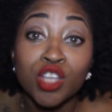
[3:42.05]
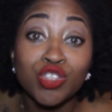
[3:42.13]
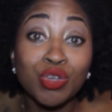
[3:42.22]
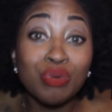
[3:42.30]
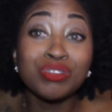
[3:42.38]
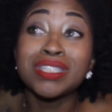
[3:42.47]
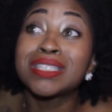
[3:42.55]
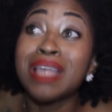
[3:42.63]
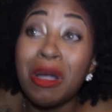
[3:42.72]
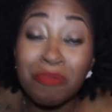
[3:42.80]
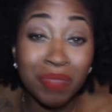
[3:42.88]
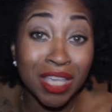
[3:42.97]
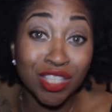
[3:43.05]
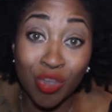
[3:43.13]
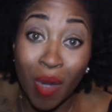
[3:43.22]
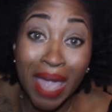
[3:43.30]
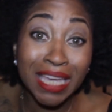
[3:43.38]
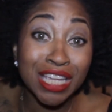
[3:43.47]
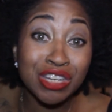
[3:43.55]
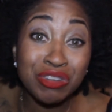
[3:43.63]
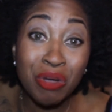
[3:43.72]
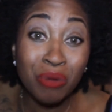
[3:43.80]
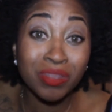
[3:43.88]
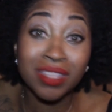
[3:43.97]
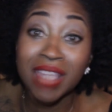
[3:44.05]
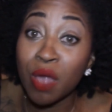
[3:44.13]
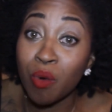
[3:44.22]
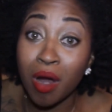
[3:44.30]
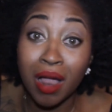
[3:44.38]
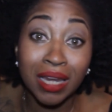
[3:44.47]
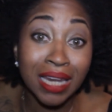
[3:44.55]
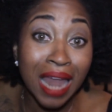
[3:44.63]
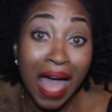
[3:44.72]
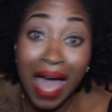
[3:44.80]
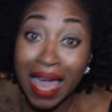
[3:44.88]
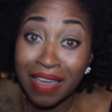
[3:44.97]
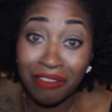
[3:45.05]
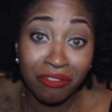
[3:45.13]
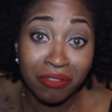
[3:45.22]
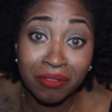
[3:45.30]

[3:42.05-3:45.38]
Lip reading: do something so I could know that they were alive.